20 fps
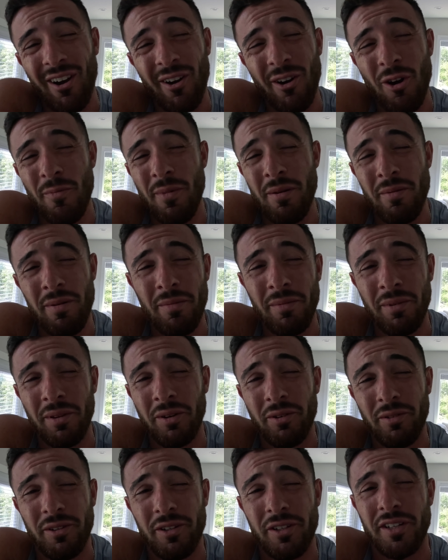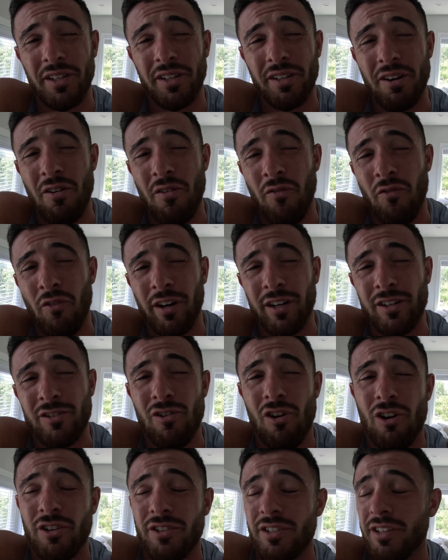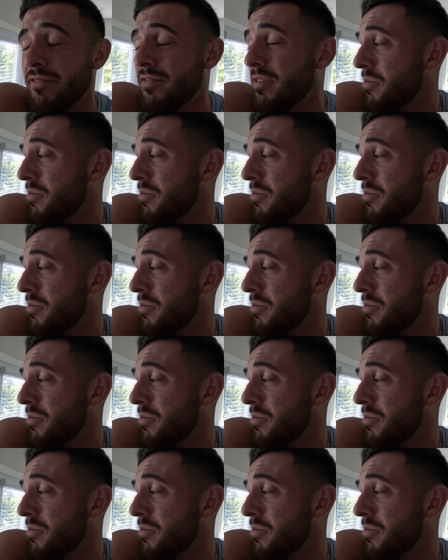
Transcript: I don't know, maybe I'm a little just overexhausted